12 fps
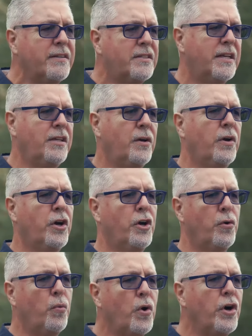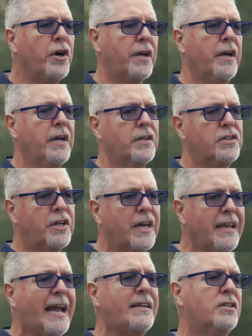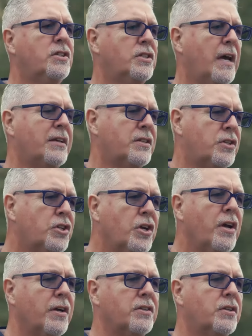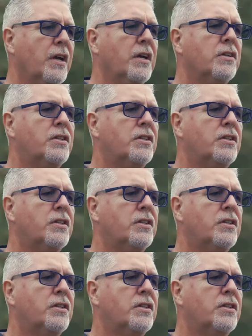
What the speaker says: continue her work to connect us as a church